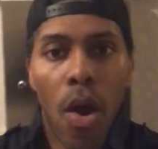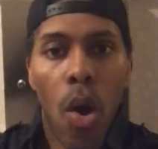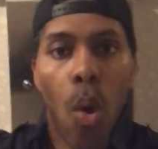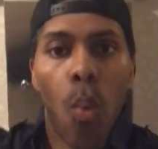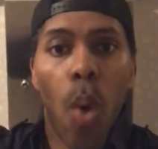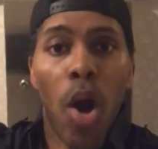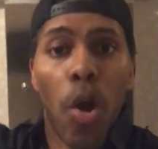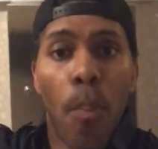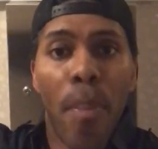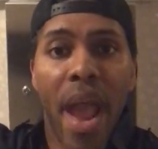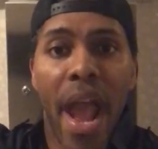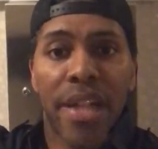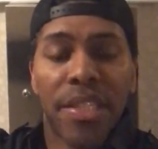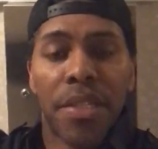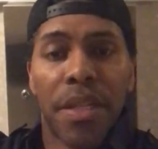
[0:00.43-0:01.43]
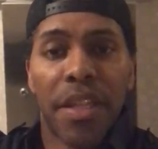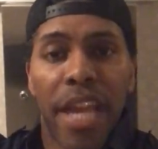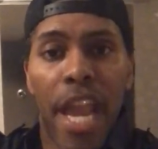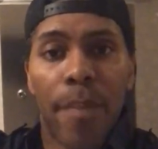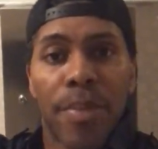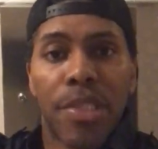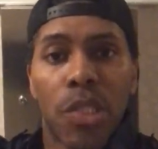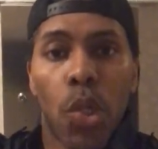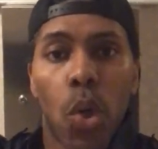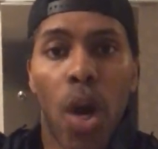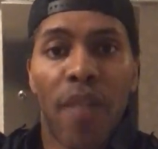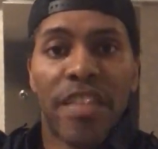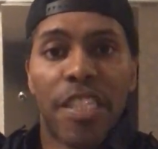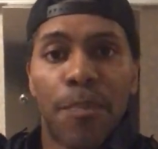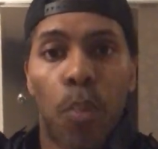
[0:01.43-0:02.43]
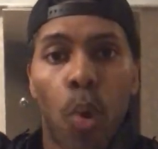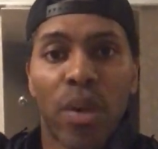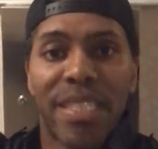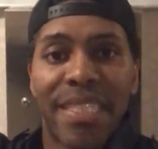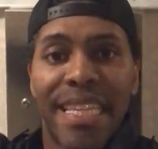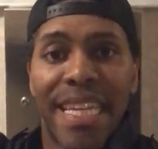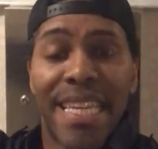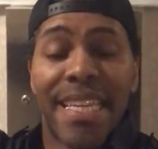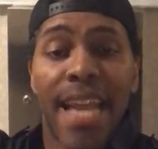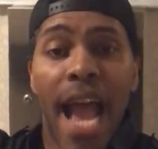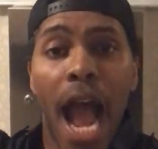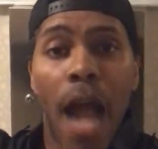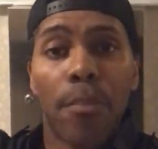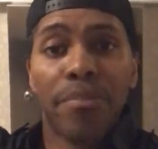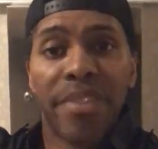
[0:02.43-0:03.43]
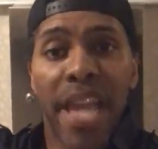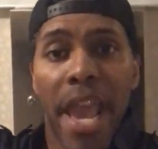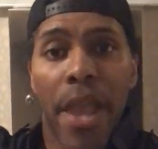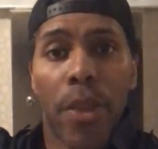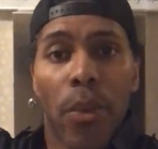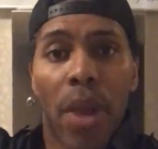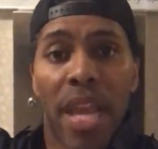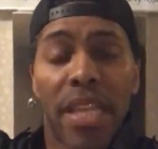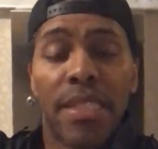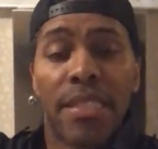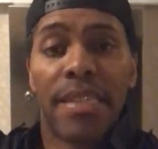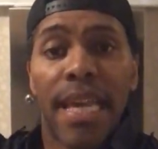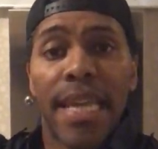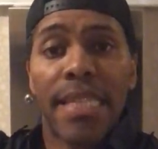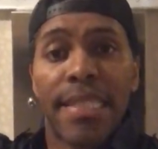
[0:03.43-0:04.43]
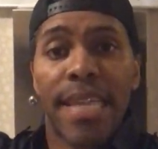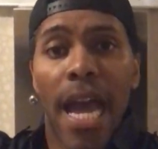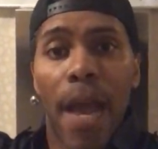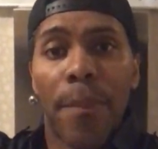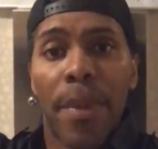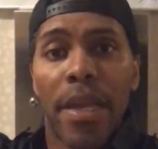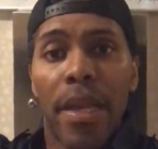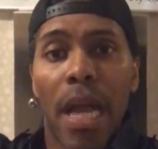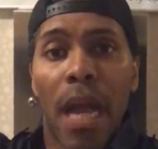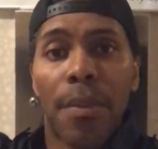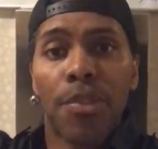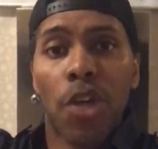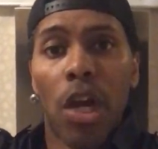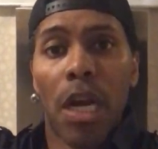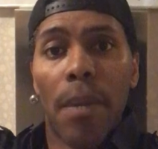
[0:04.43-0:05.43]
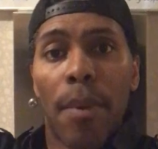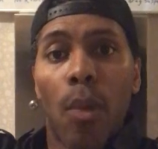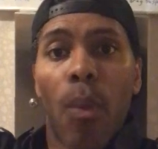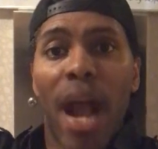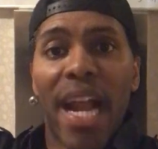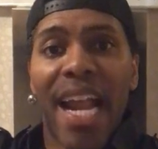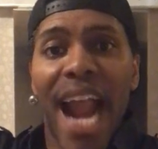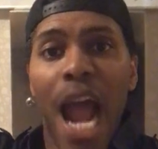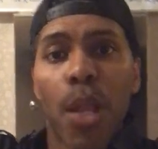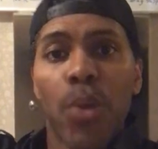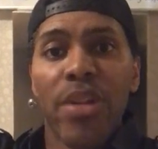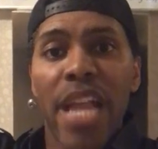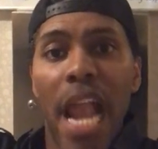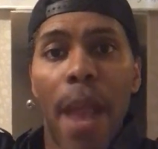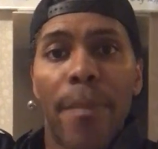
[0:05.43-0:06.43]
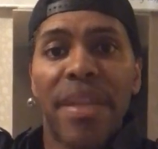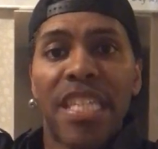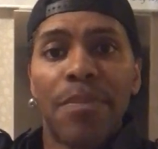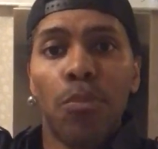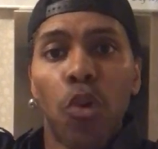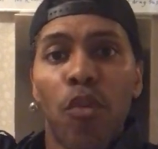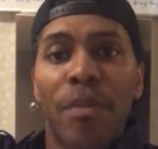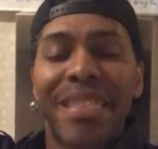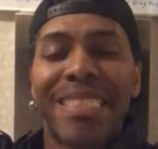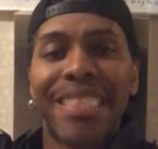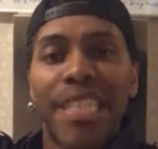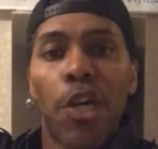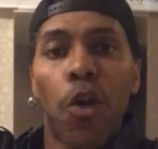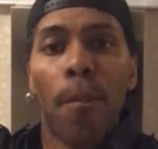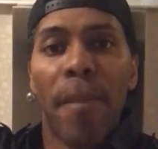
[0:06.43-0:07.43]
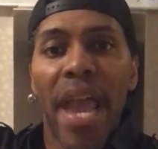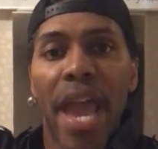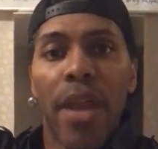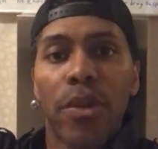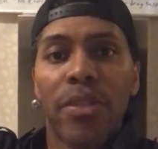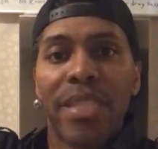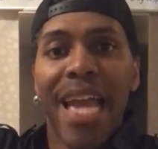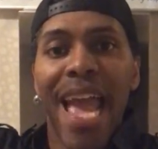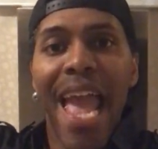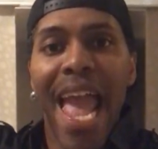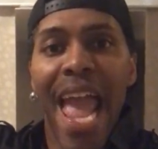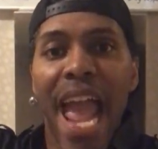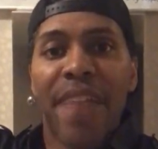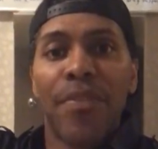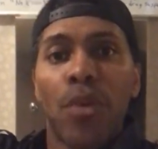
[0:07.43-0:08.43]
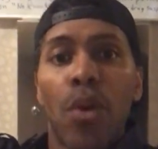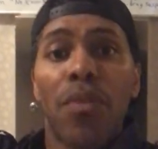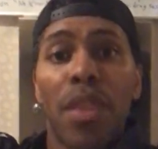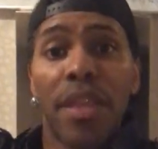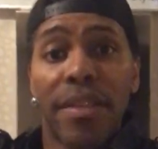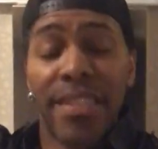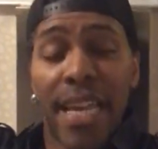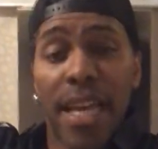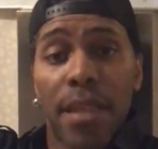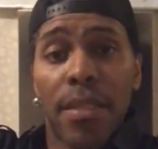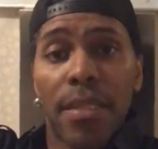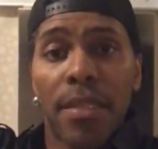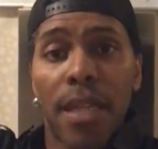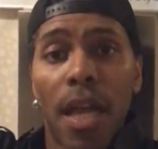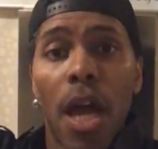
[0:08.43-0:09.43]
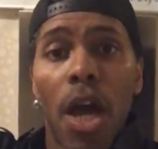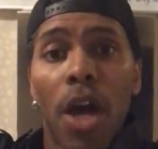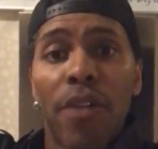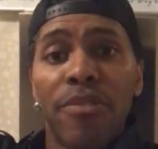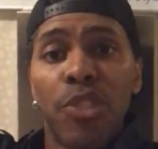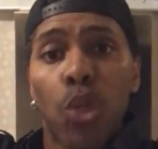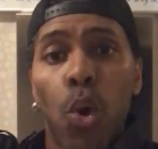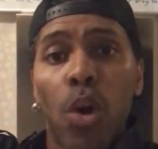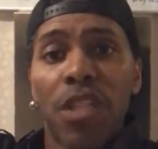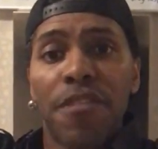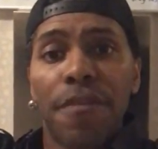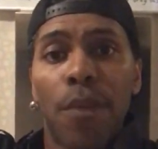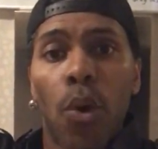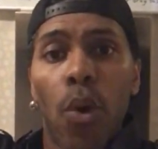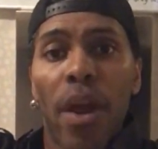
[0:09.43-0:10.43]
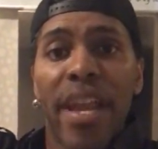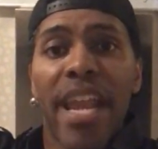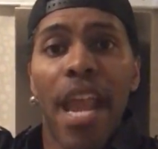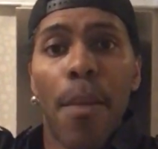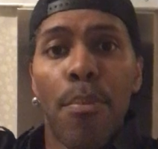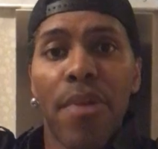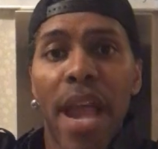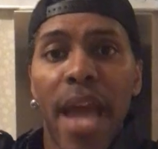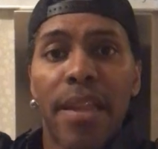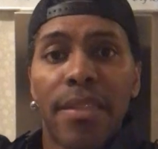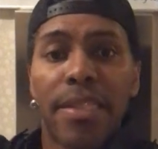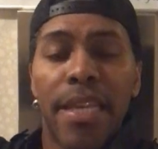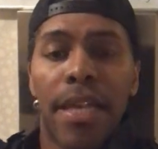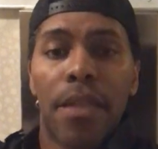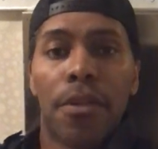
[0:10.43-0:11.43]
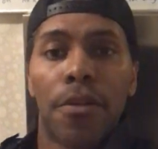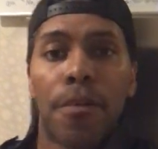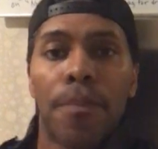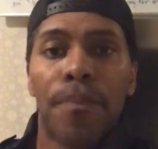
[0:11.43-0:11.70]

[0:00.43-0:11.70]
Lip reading: Welcome back to another episode of the Sports Den. I'm Daniel, and in today's topic, I'm talking about why Colin Kaepernick's movement still matters after the deaths of George Floyd and Breonna Taylor.